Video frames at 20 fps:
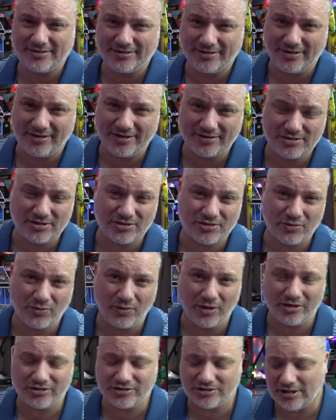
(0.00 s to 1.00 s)
you know, and it's a
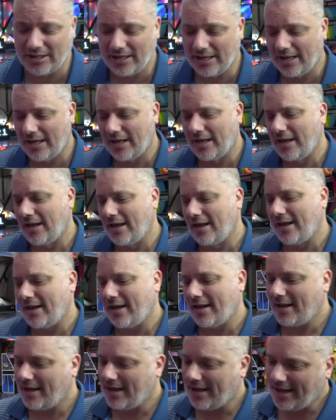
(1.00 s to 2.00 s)
squash.
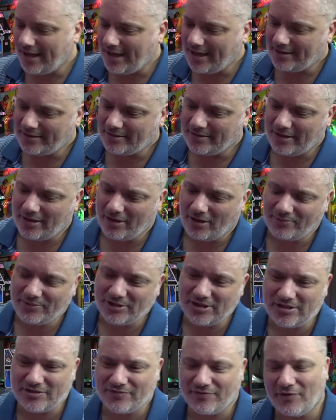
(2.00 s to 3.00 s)
And I'm
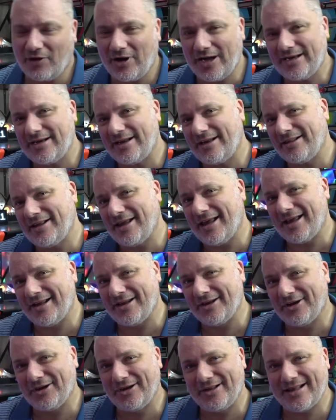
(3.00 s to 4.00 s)
just finding that,
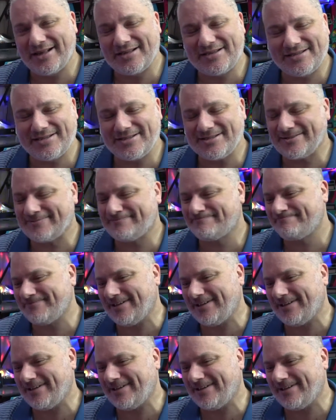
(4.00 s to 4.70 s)
you know, that's just,